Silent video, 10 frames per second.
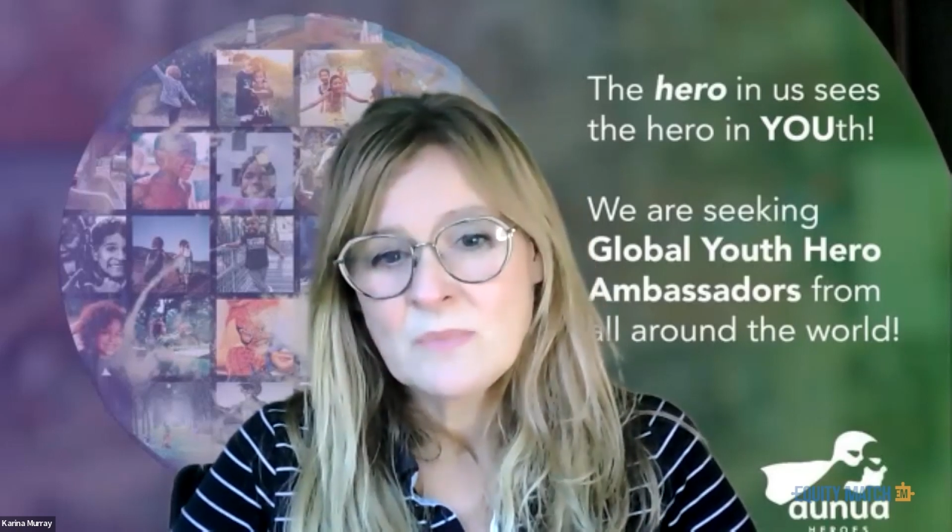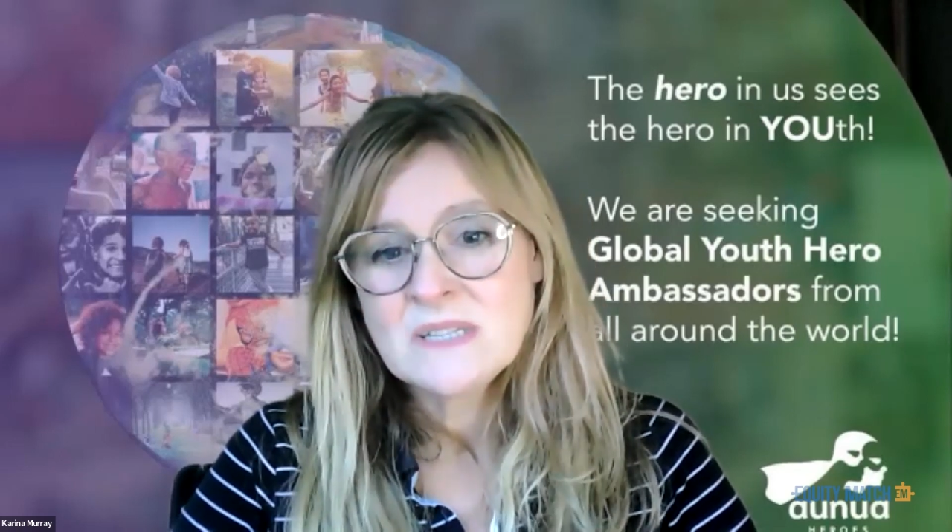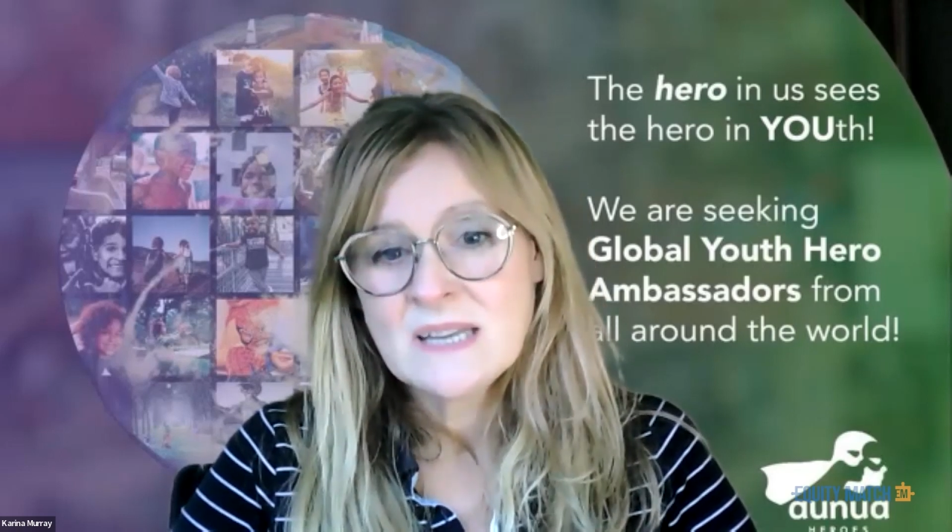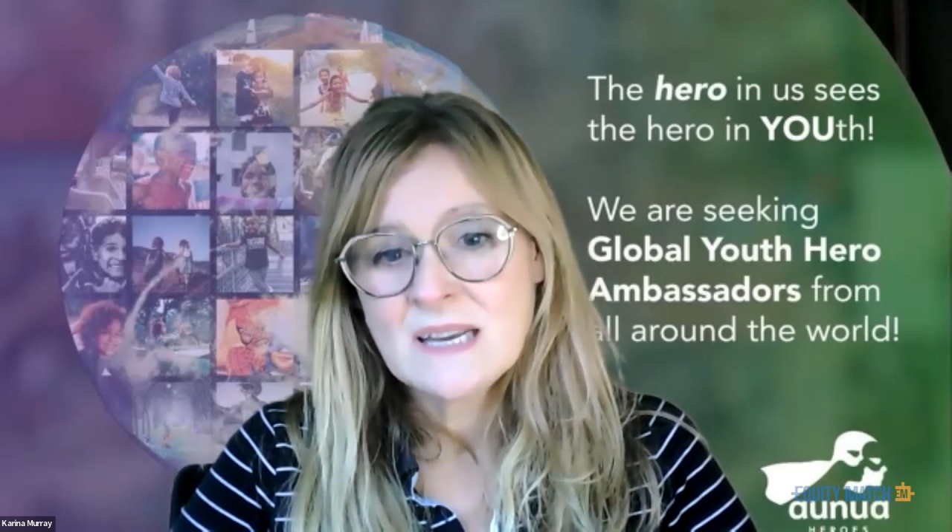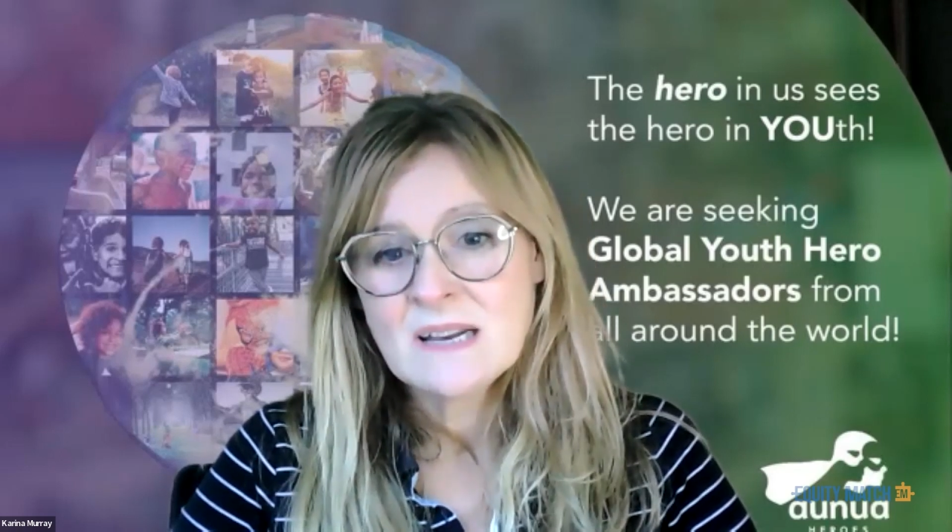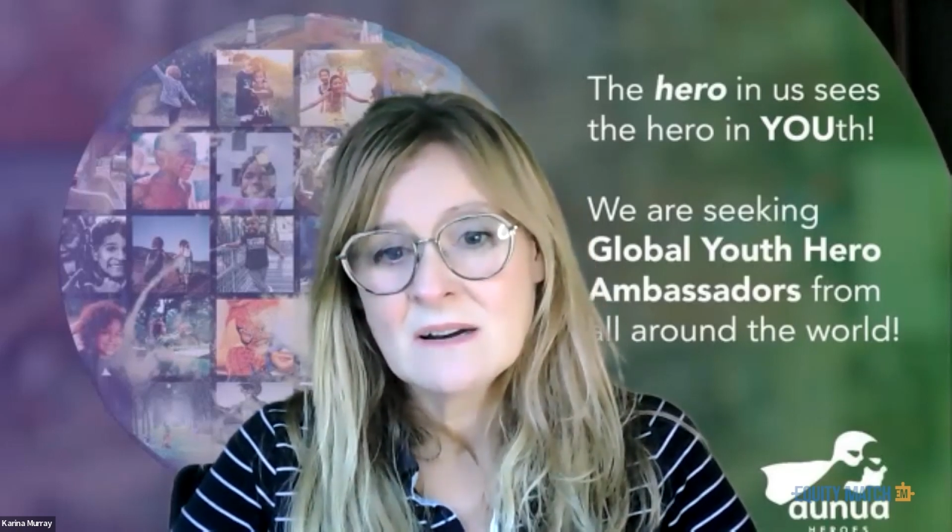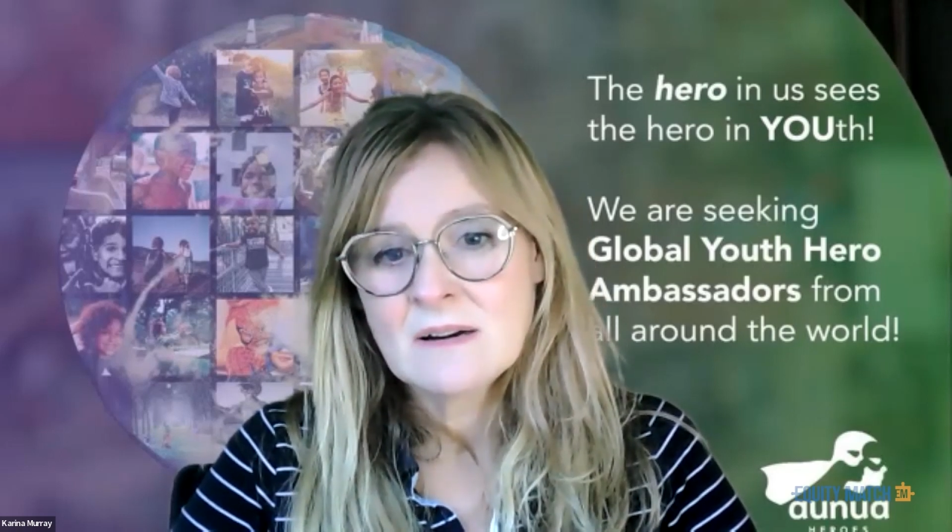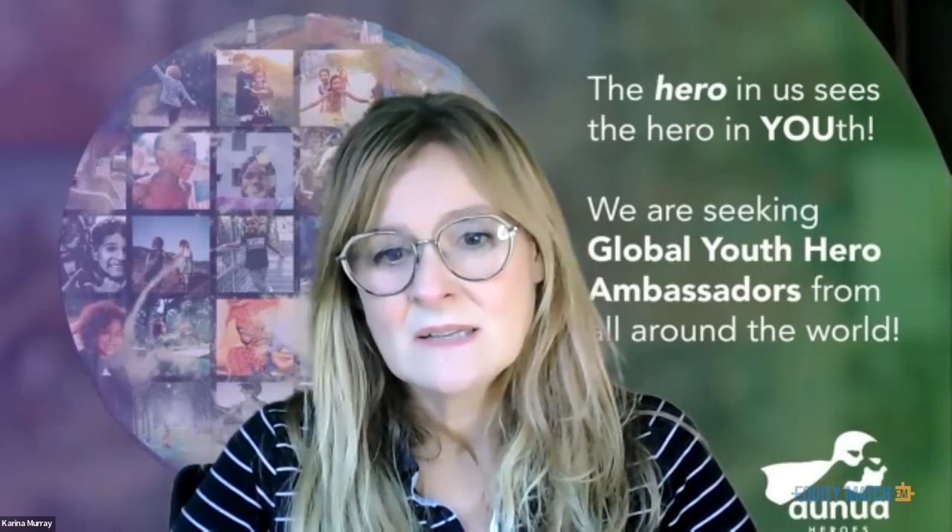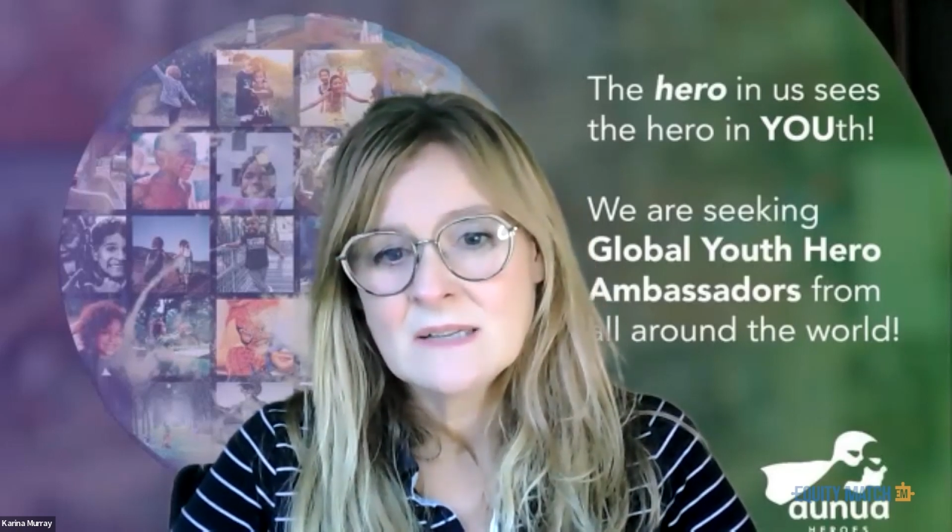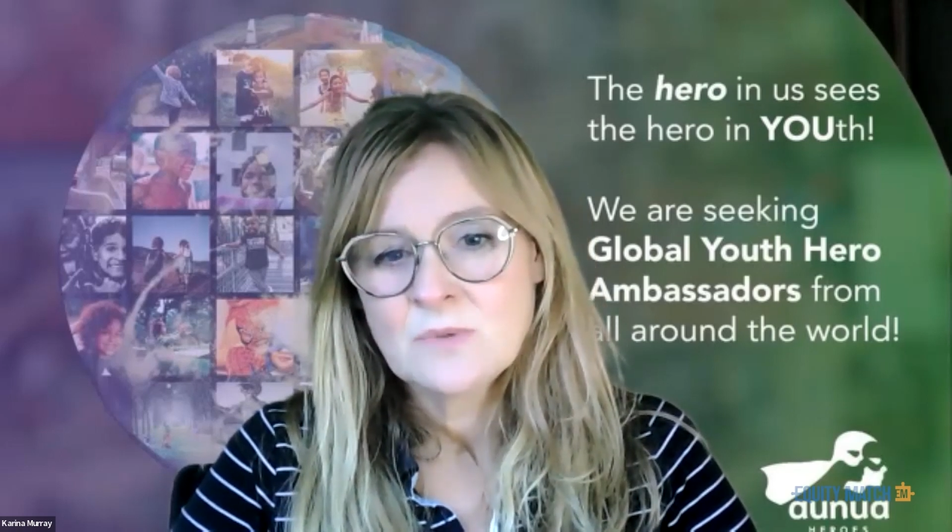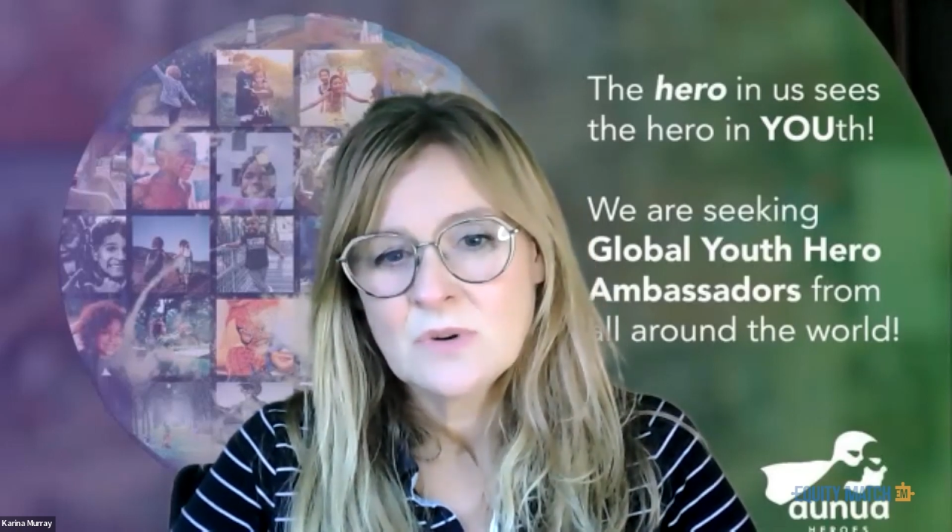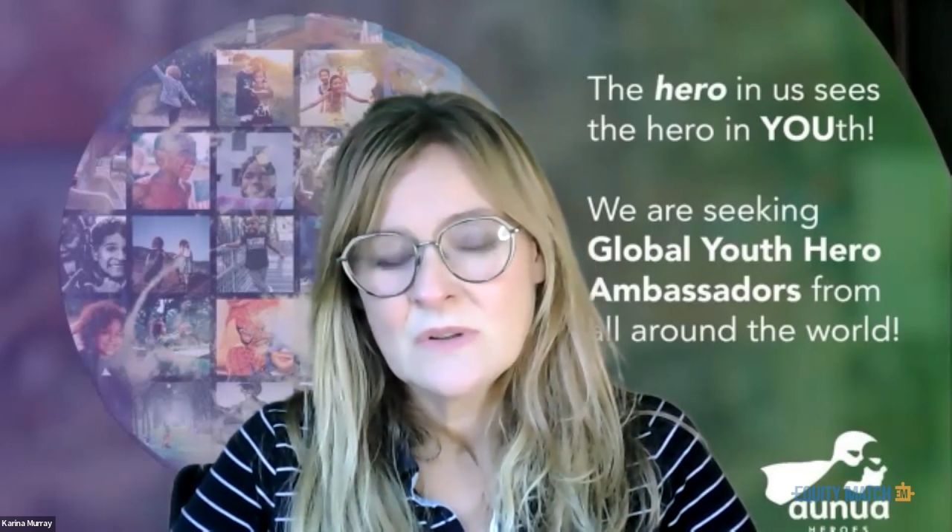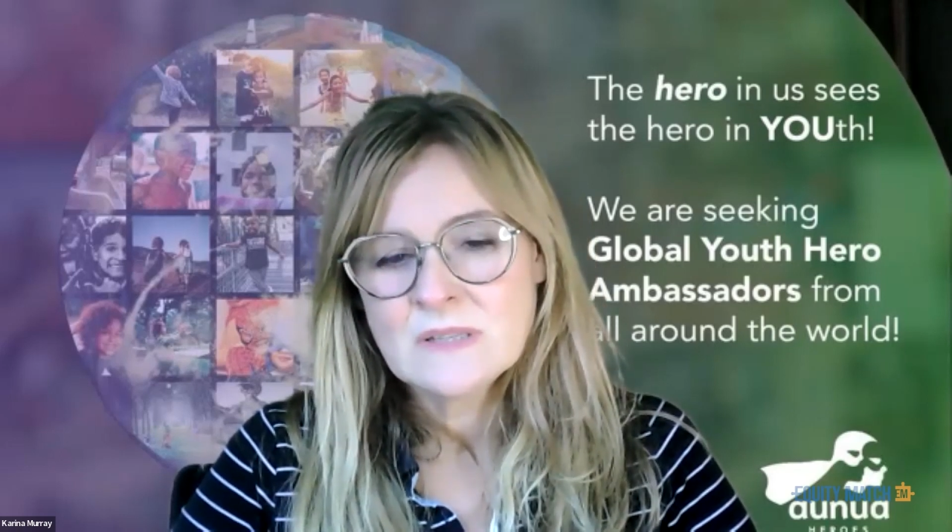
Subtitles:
particular is one,